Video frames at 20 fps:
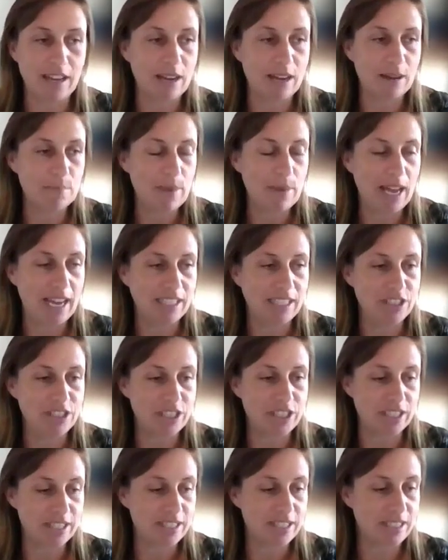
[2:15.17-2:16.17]
and
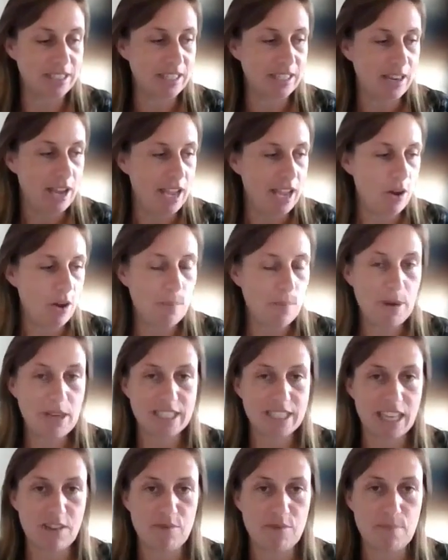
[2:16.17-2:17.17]
just
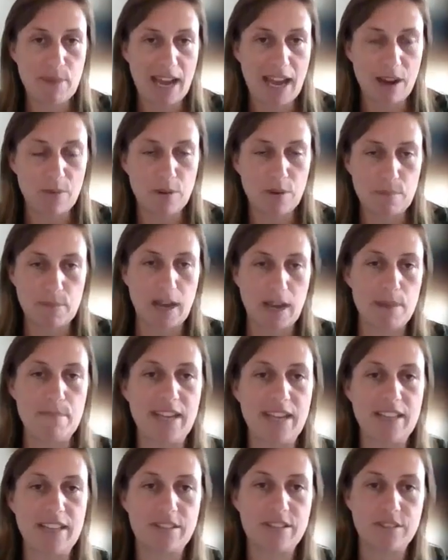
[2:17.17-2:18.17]
almost give back what my
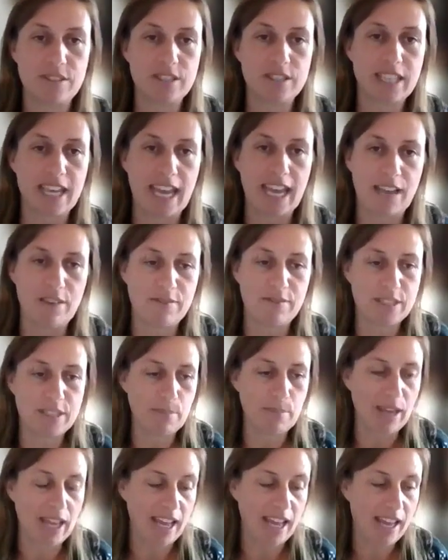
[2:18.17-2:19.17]
mentors gave to
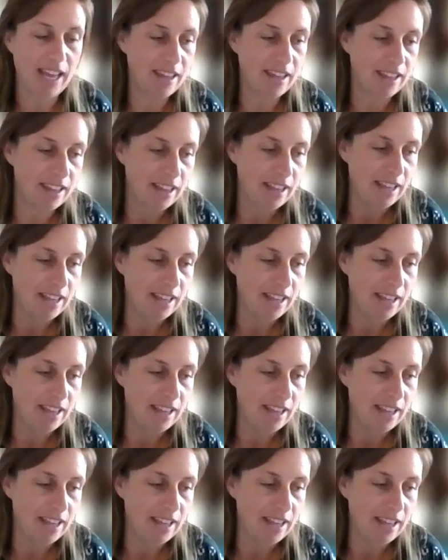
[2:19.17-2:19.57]
me.